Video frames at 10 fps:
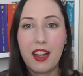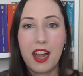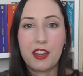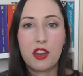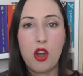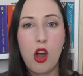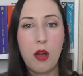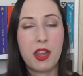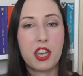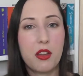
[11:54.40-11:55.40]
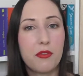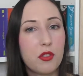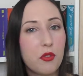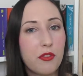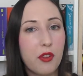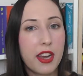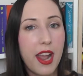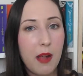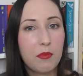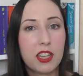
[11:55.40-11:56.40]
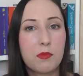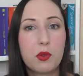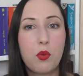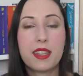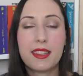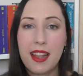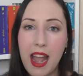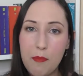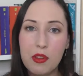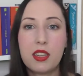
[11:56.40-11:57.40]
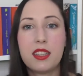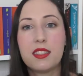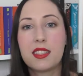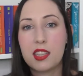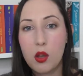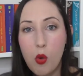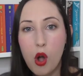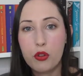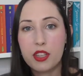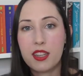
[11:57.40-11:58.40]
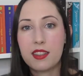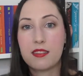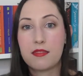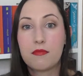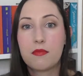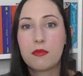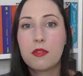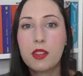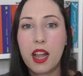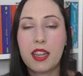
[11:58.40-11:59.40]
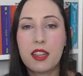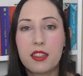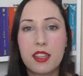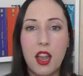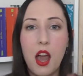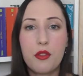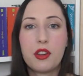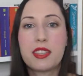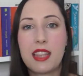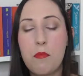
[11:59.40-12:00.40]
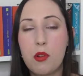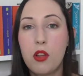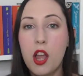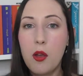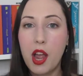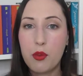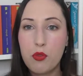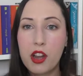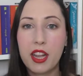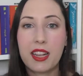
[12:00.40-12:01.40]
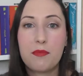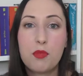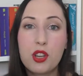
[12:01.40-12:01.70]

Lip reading: I don't know how many of you have read Hamlet, but what happened in this quote is, like in the other example, ironic and